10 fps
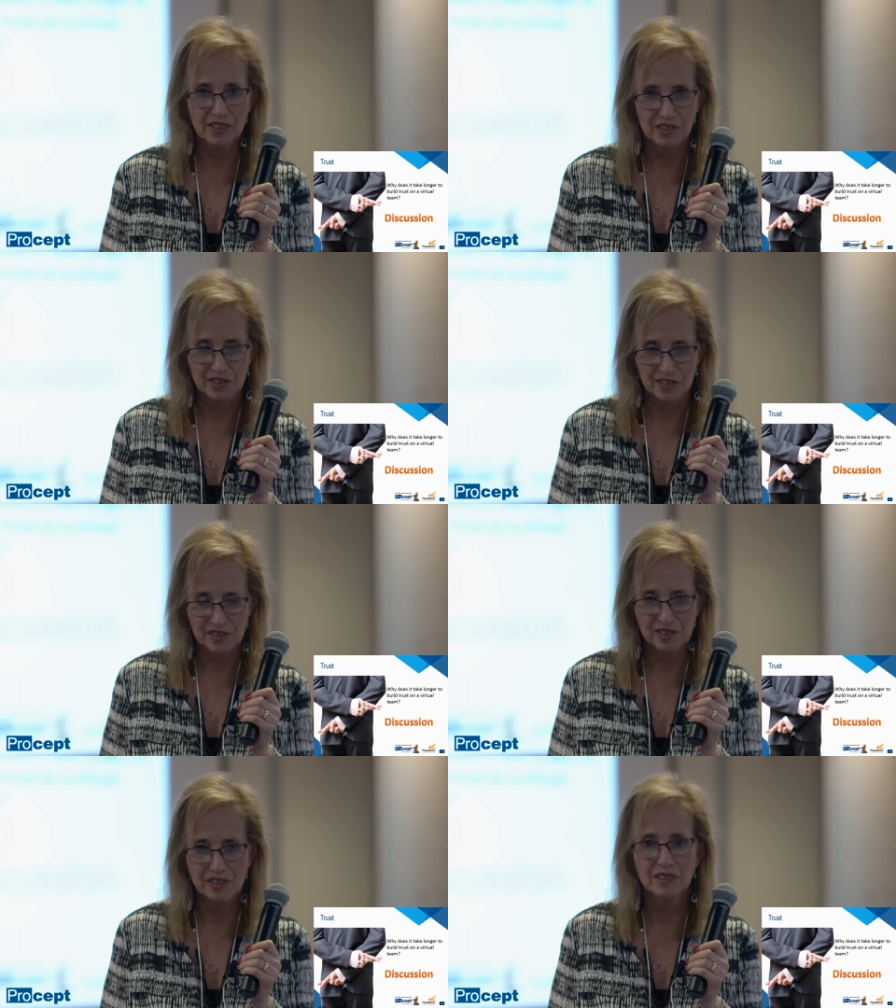and those
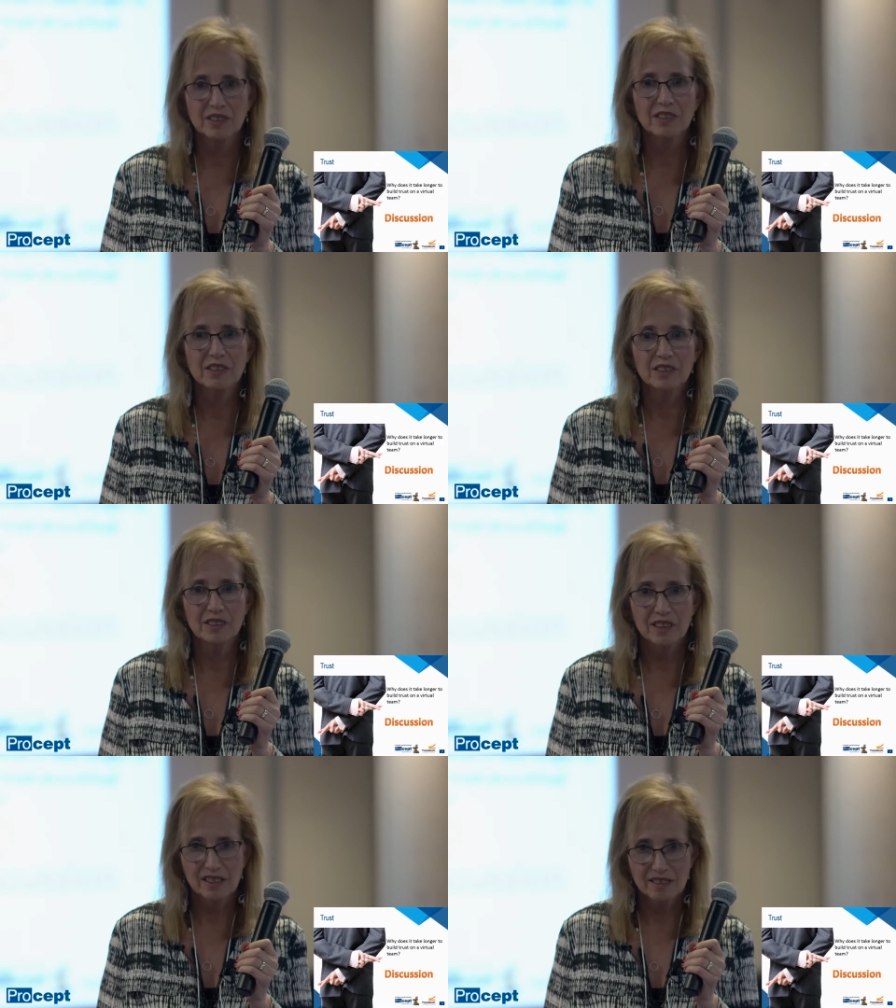signals
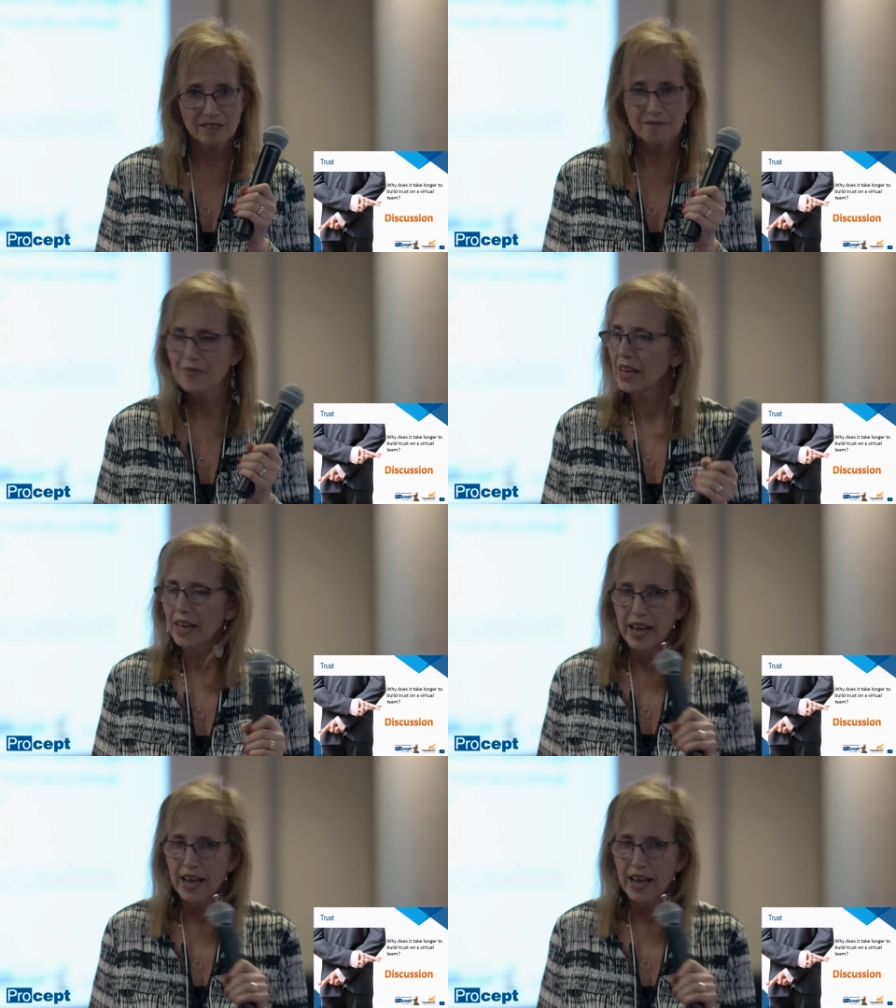builds trust.